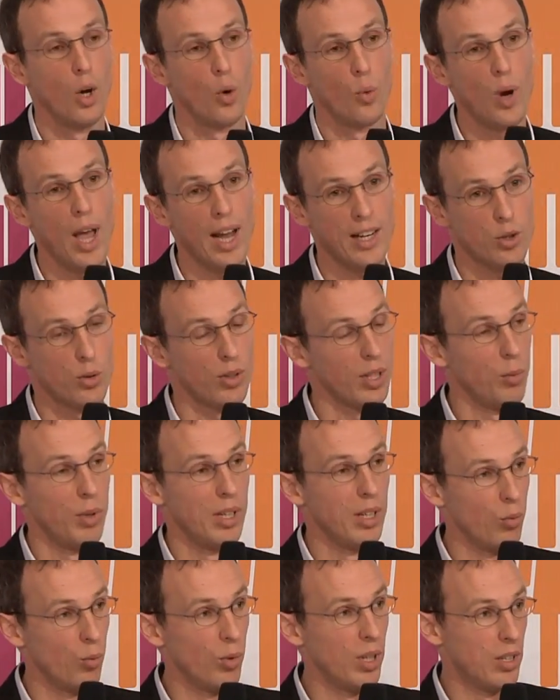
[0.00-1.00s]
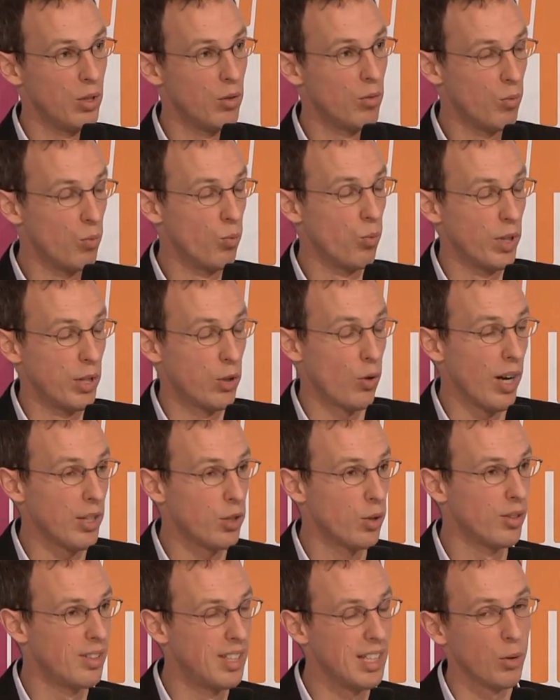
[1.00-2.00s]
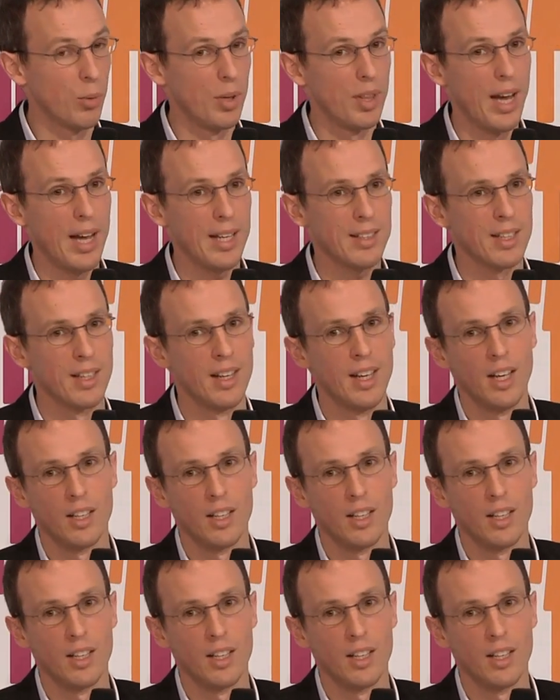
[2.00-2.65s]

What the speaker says: We try to deal with that.